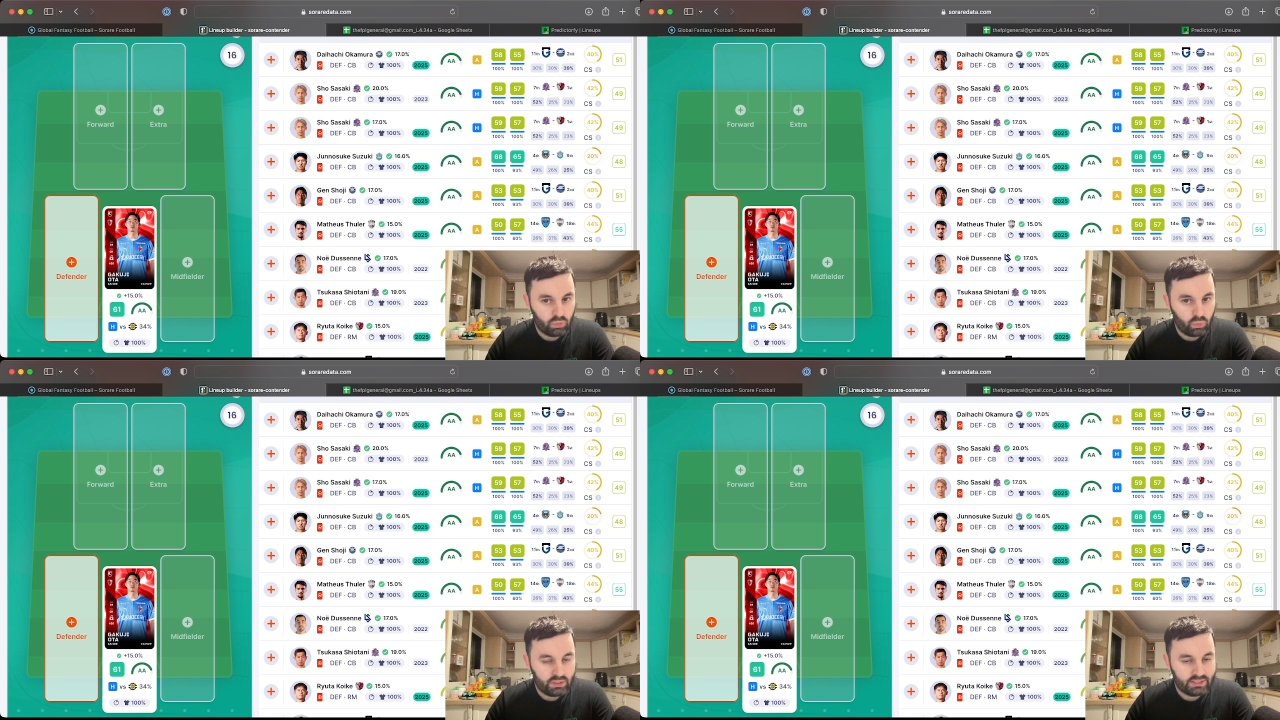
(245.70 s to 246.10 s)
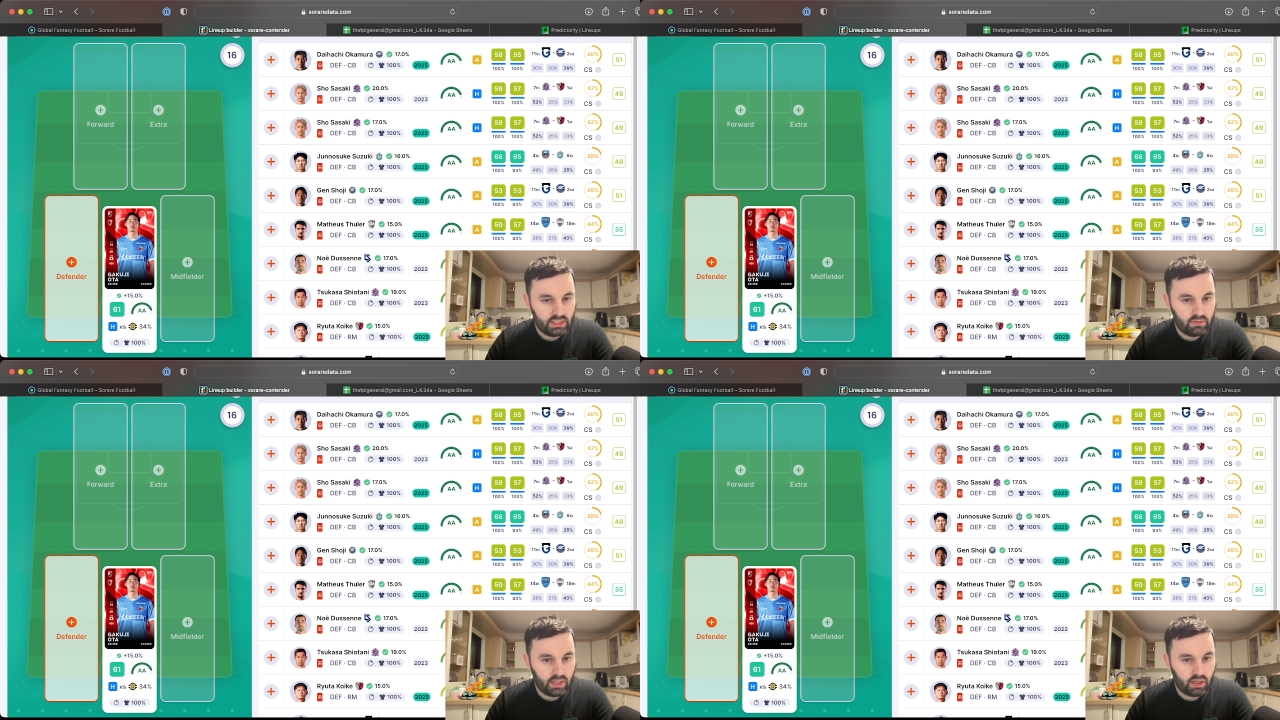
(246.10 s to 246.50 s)
we've
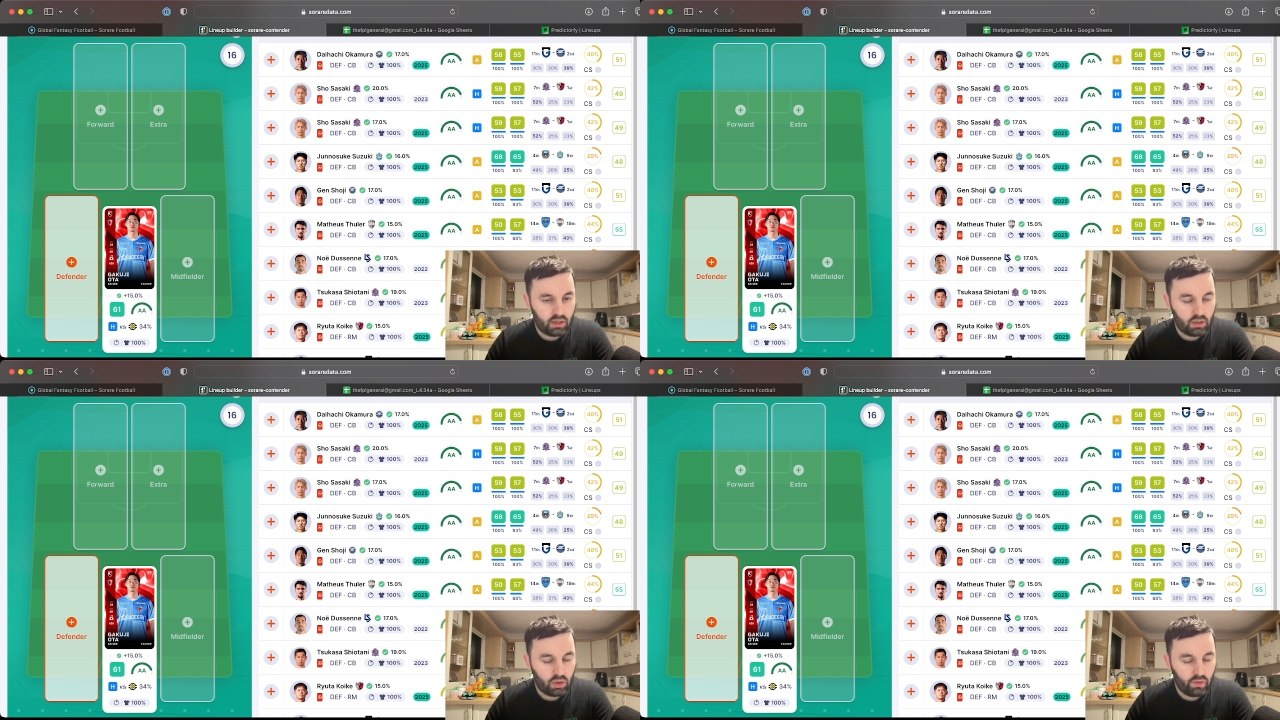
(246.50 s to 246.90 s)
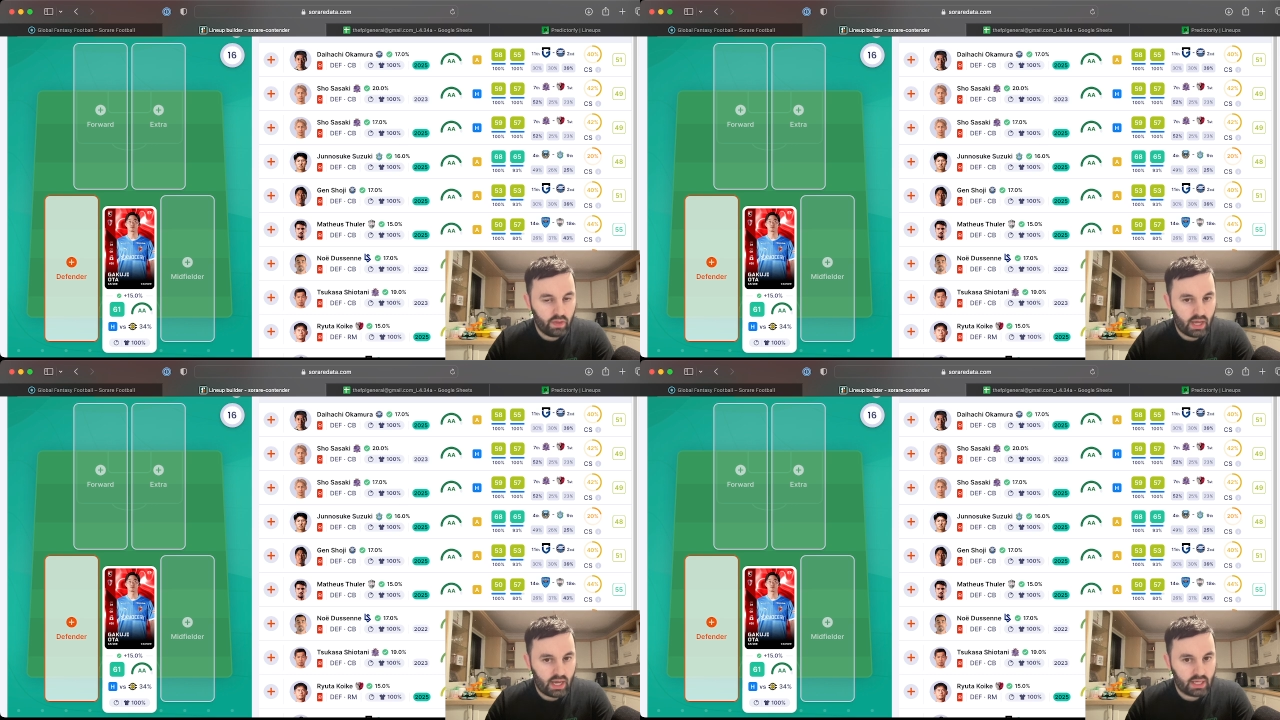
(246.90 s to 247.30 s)
seen there
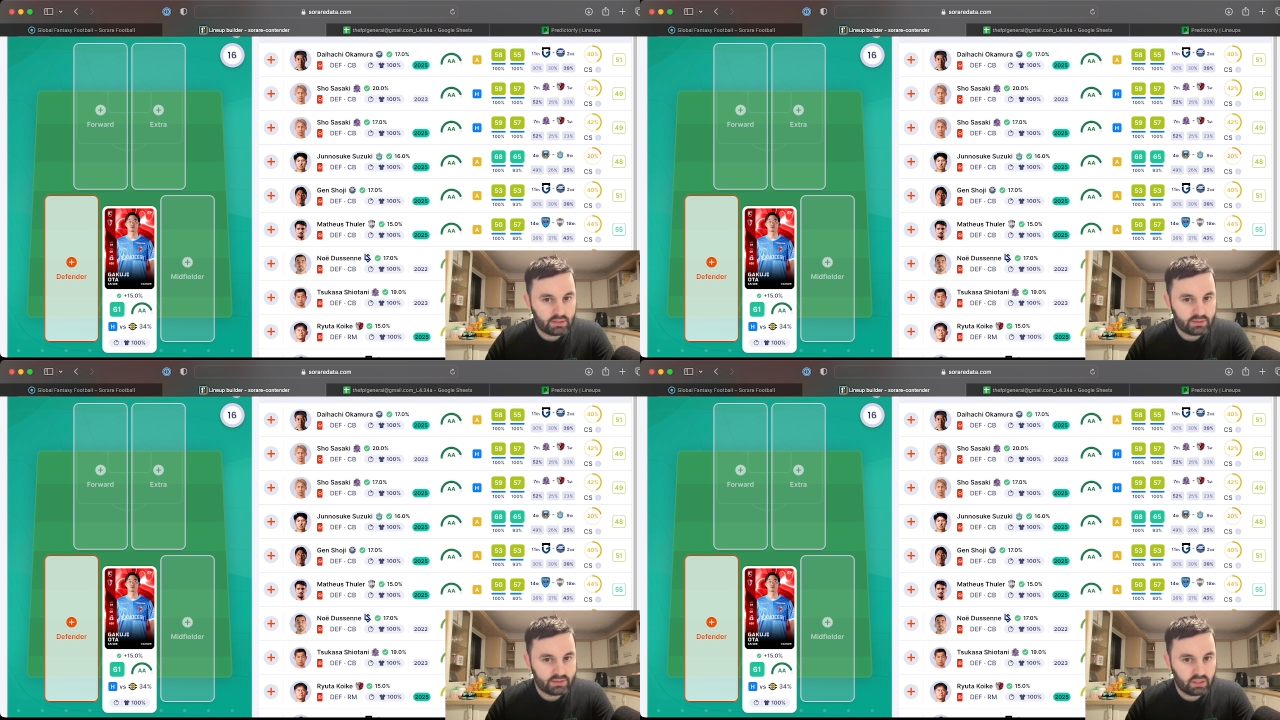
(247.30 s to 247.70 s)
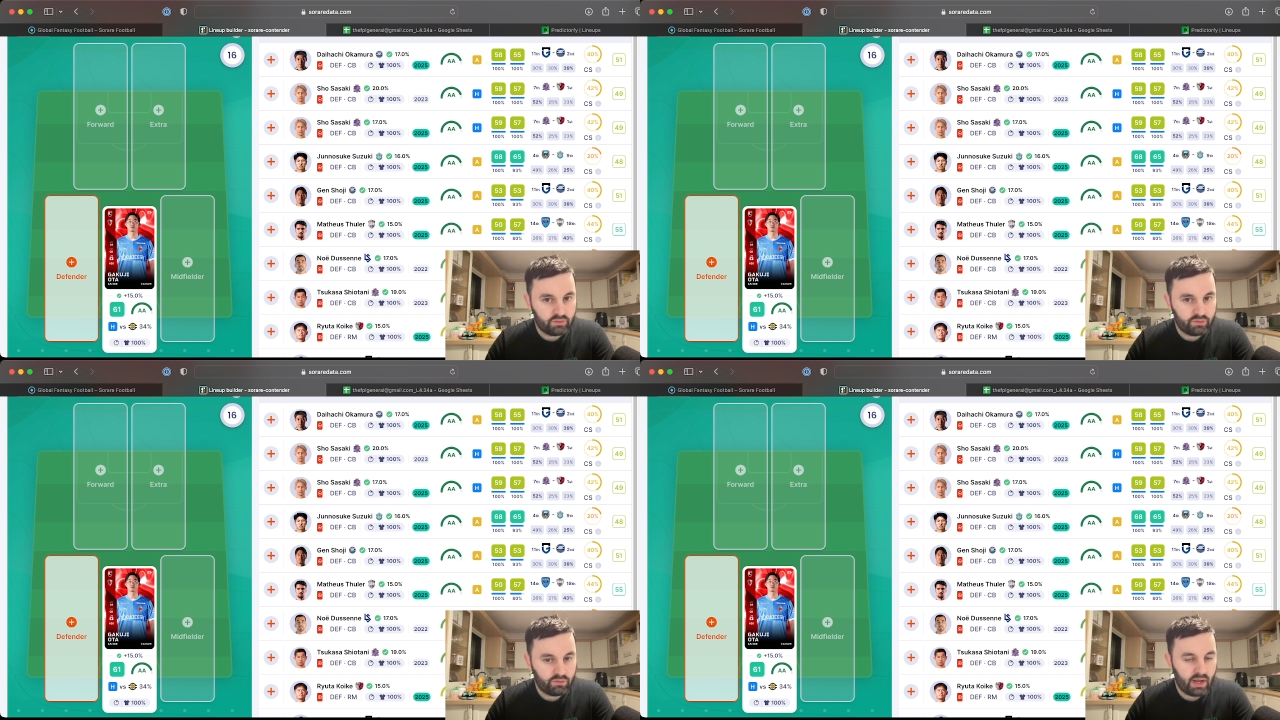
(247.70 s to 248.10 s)
that
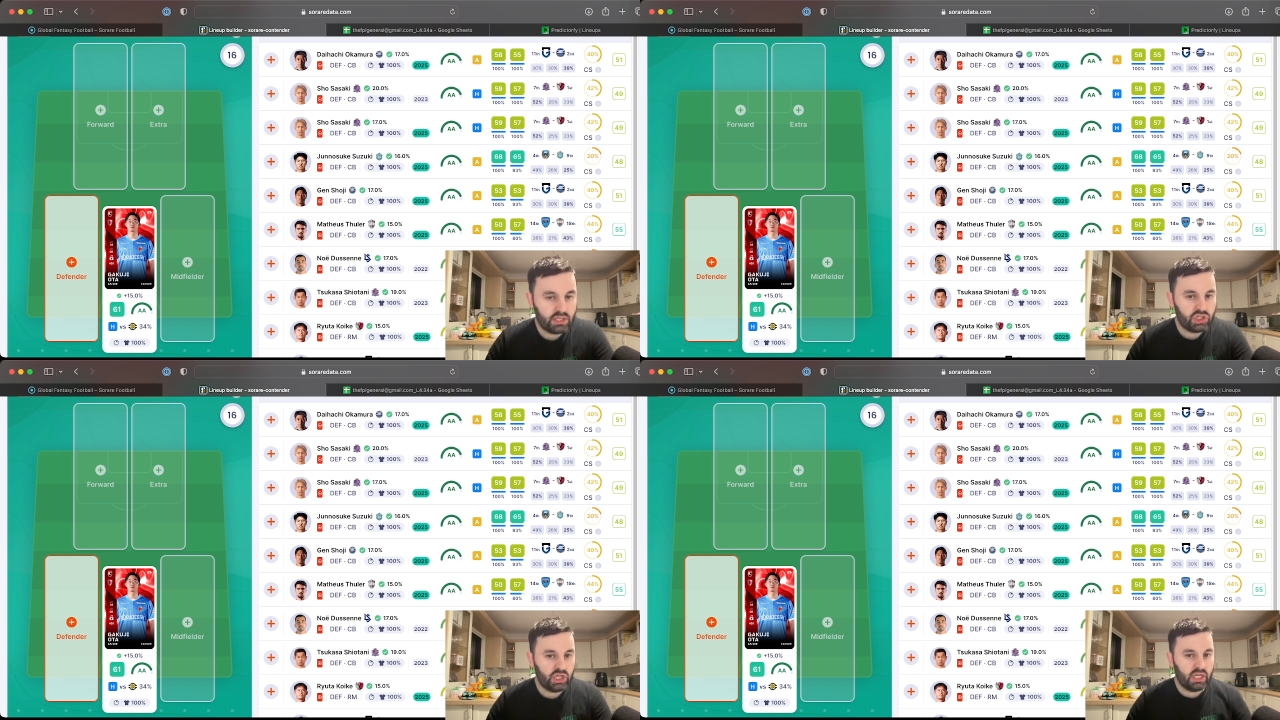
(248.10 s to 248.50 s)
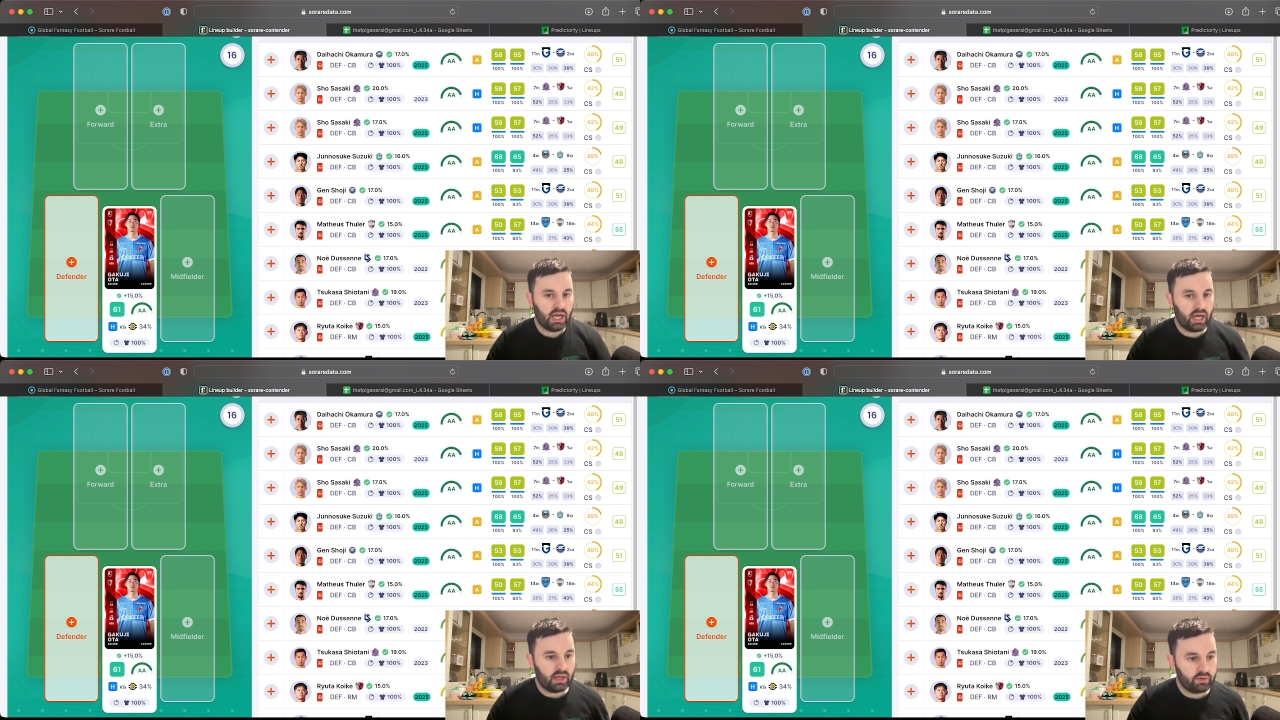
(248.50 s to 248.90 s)
Sanfrecce
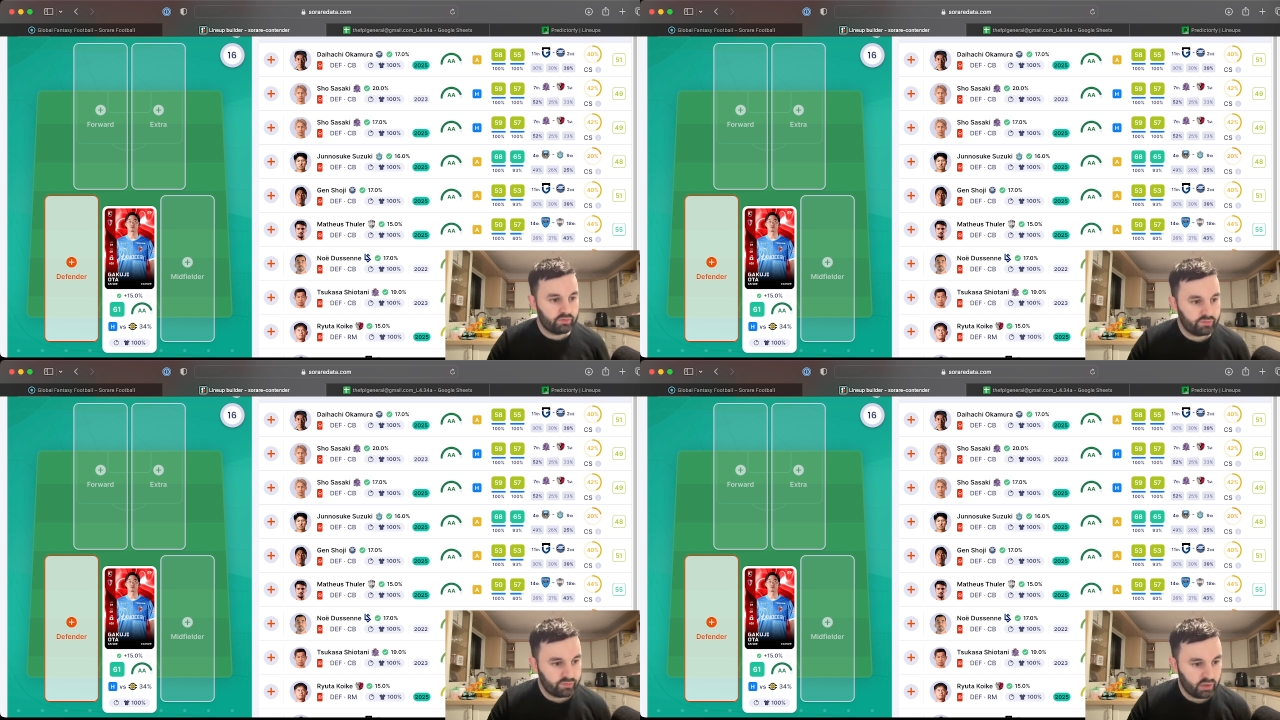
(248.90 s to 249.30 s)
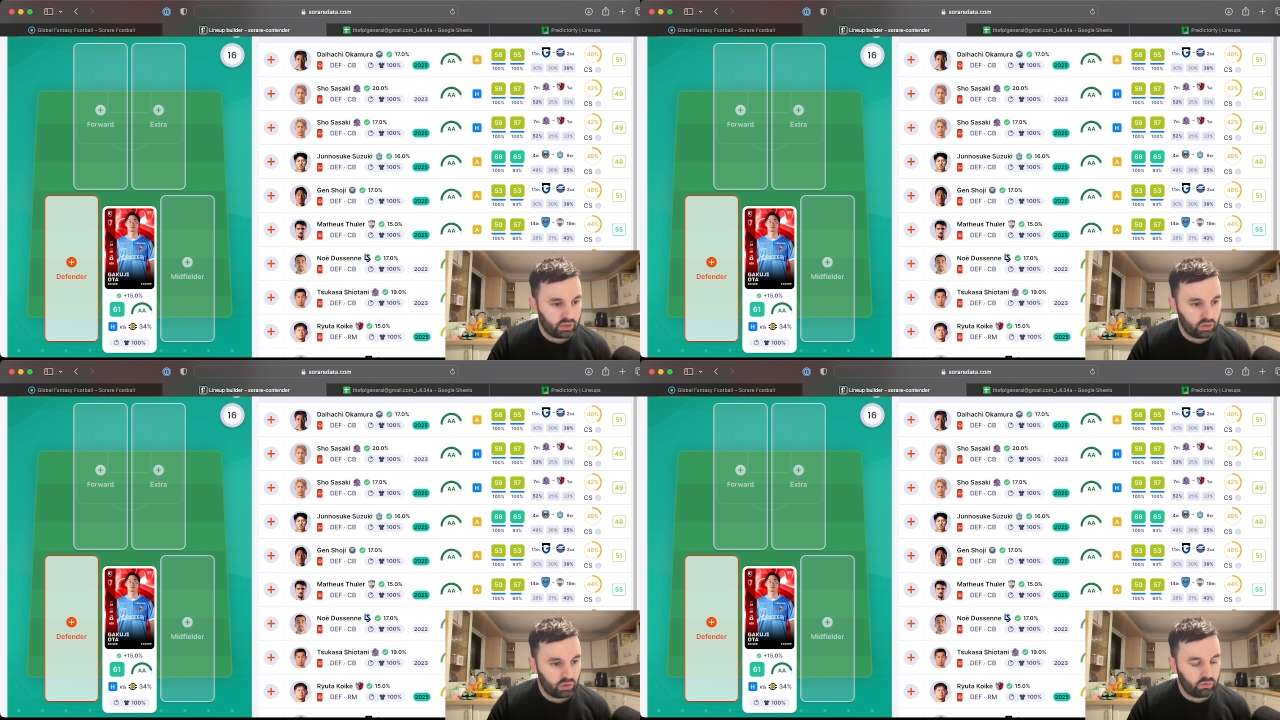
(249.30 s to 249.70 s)
have a
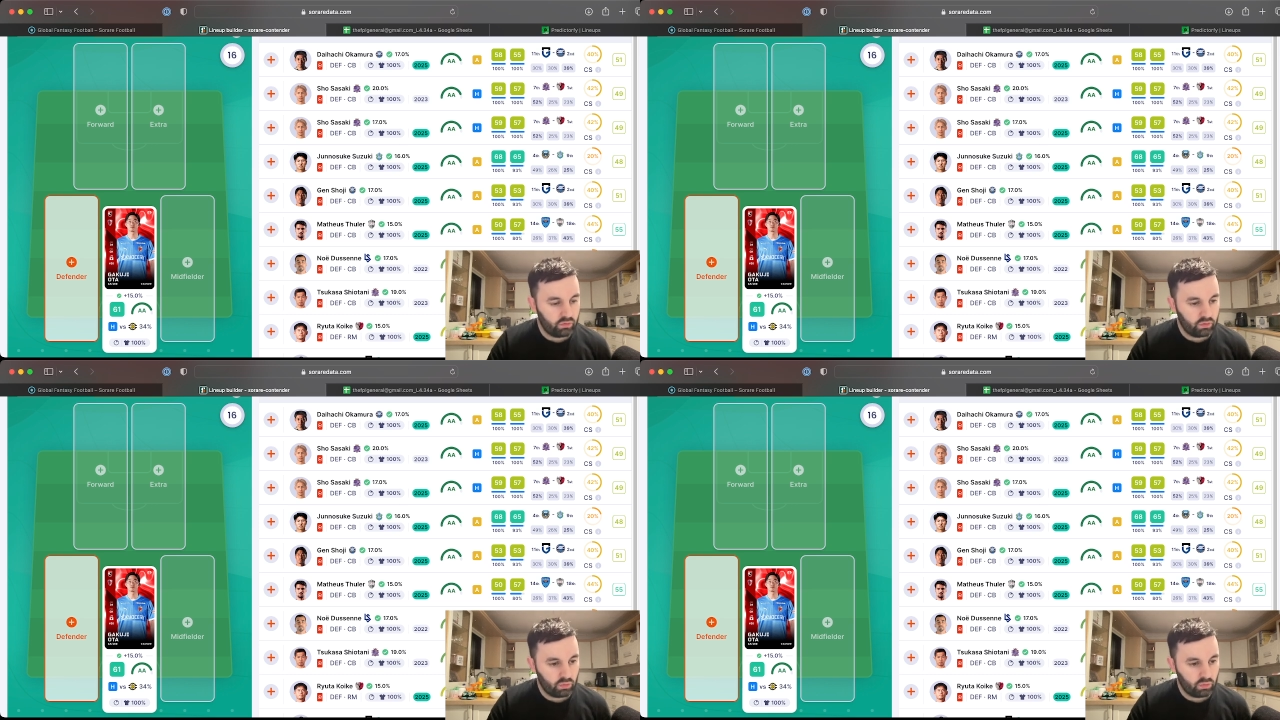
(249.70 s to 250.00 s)
good